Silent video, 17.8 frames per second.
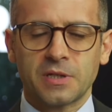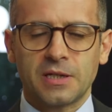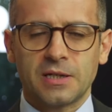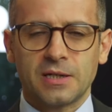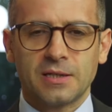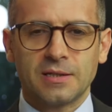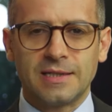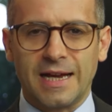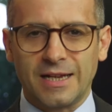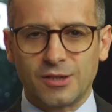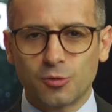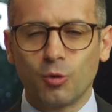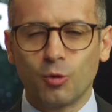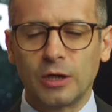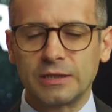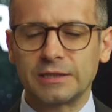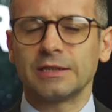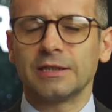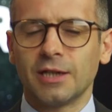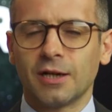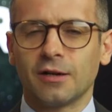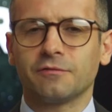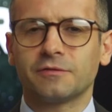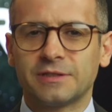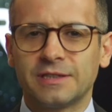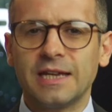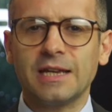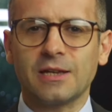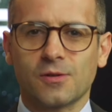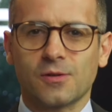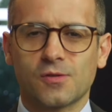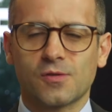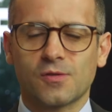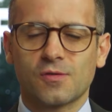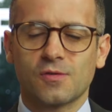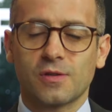that's what love takes.